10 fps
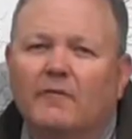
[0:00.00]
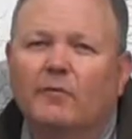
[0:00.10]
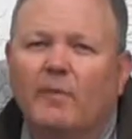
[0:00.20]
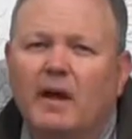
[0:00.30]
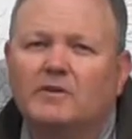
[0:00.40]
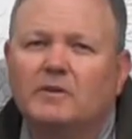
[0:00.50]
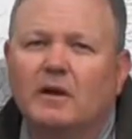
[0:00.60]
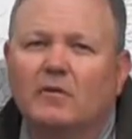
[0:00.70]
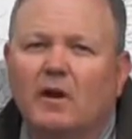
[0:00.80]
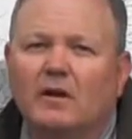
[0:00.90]
Information
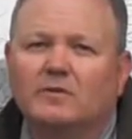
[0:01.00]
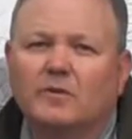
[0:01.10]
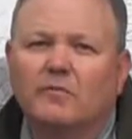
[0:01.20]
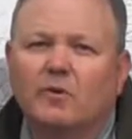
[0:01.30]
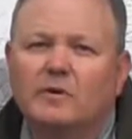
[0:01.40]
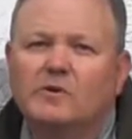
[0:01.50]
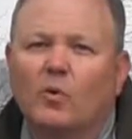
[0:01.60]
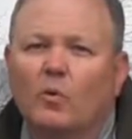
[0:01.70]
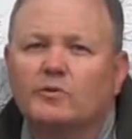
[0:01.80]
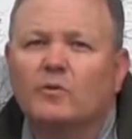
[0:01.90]
and regulatory buoys are
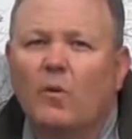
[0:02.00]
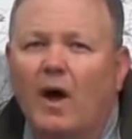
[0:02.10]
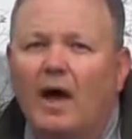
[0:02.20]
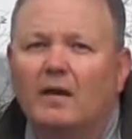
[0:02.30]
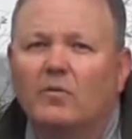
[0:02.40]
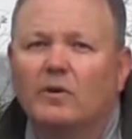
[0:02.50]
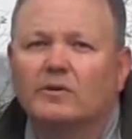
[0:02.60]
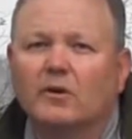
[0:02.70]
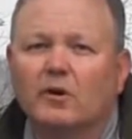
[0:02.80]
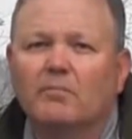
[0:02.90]
orange and white, which
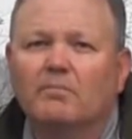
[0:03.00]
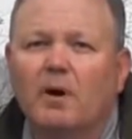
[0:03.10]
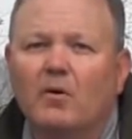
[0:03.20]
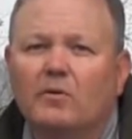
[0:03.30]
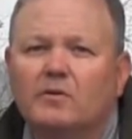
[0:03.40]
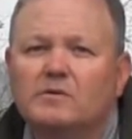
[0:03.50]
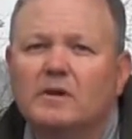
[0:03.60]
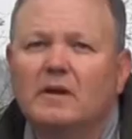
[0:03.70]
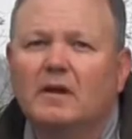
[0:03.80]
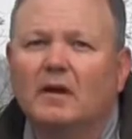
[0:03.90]
alert boaters
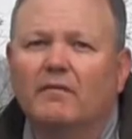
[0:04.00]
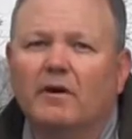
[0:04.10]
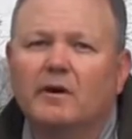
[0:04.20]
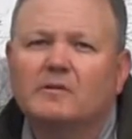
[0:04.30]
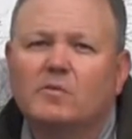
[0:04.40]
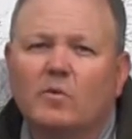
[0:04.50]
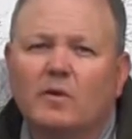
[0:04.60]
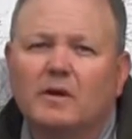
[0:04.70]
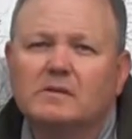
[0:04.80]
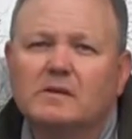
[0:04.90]
of various
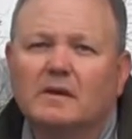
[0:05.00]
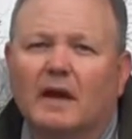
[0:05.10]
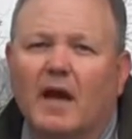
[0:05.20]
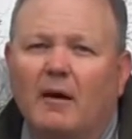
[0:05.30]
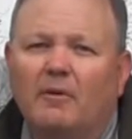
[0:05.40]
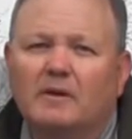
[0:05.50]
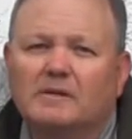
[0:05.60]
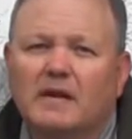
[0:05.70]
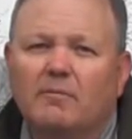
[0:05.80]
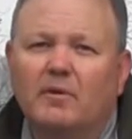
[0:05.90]
warnings. A common
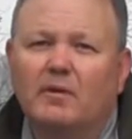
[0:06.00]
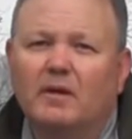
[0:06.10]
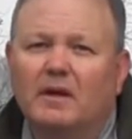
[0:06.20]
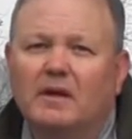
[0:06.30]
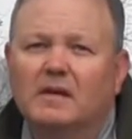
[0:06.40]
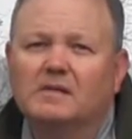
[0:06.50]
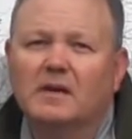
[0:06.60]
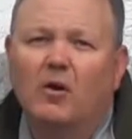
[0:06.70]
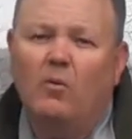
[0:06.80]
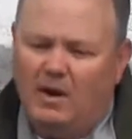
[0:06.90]
example is a
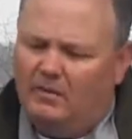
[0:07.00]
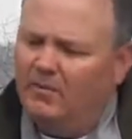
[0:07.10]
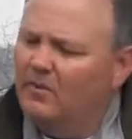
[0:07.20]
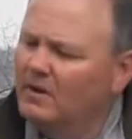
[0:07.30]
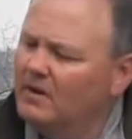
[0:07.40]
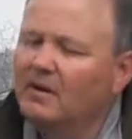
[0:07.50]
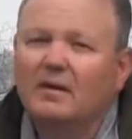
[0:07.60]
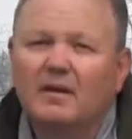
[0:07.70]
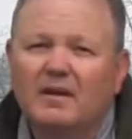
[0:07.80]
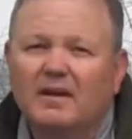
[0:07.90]
no-wake buoy.
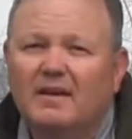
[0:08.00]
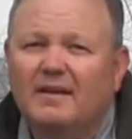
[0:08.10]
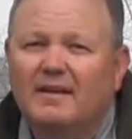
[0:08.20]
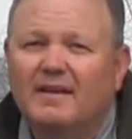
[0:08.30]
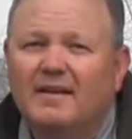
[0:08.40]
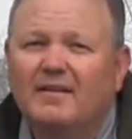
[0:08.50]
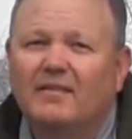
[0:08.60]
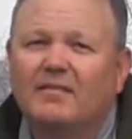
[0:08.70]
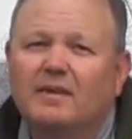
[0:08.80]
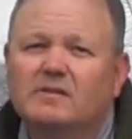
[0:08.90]

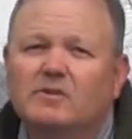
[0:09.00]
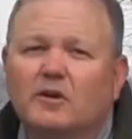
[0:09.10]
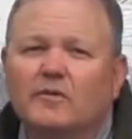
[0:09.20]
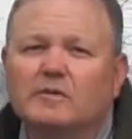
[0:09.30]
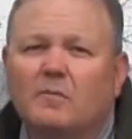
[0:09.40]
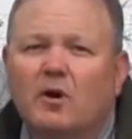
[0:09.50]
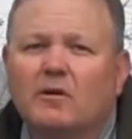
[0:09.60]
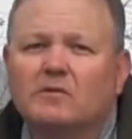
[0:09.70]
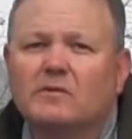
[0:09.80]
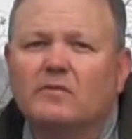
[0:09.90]
These serve as
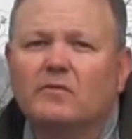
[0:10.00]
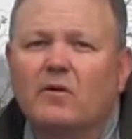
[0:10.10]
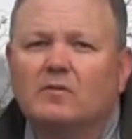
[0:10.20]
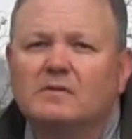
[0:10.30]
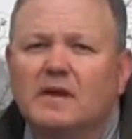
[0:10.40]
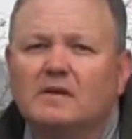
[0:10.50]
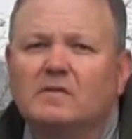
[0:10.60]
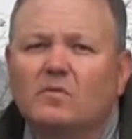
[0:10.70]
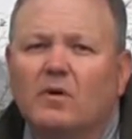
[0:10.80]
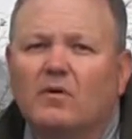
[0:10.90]
markers of the road signs
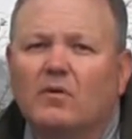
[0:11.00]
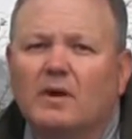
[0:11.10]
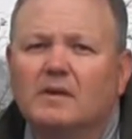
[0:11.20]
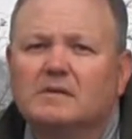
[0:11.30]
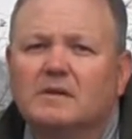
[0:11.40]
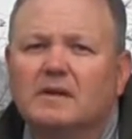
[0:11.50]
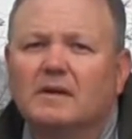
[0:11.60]
of the waterways.